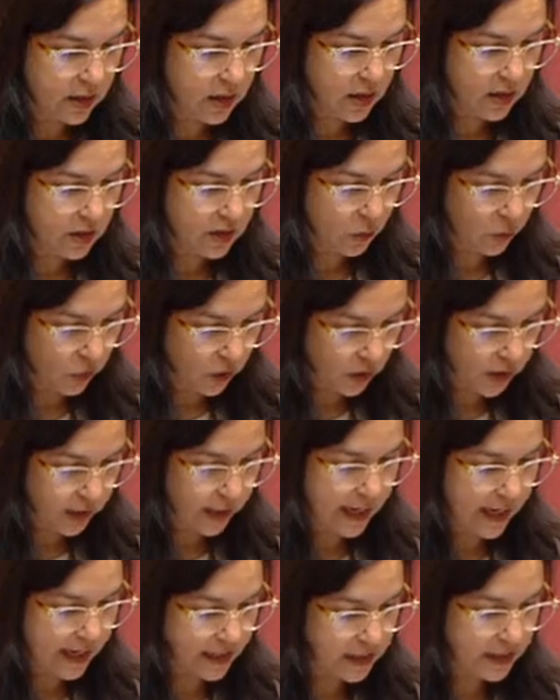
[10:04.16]
in the
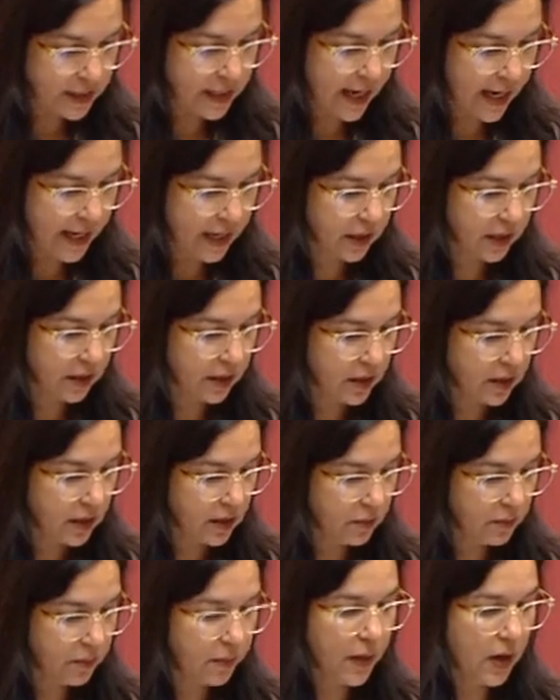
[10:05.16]
work undertaken
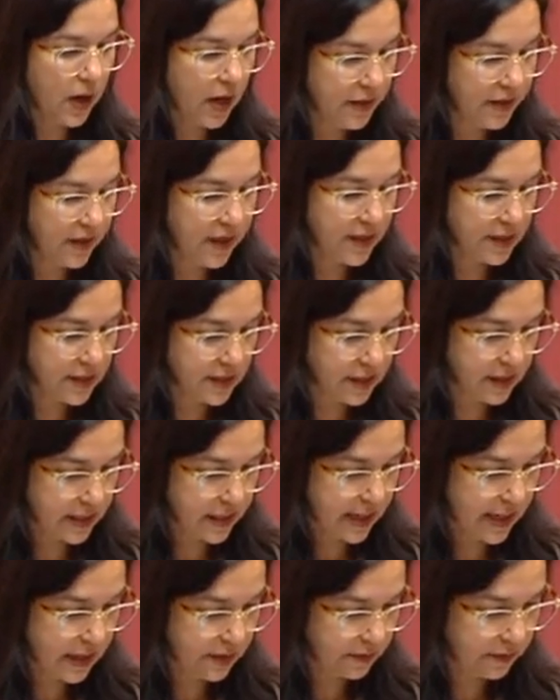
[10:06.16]
by these
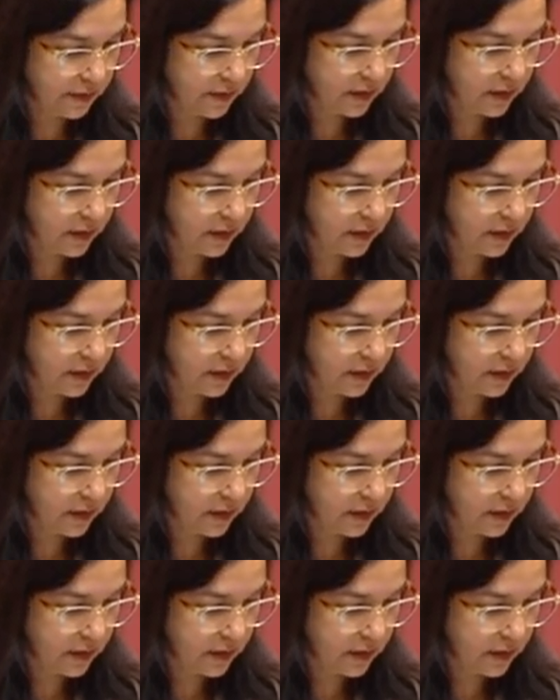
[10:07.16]
staff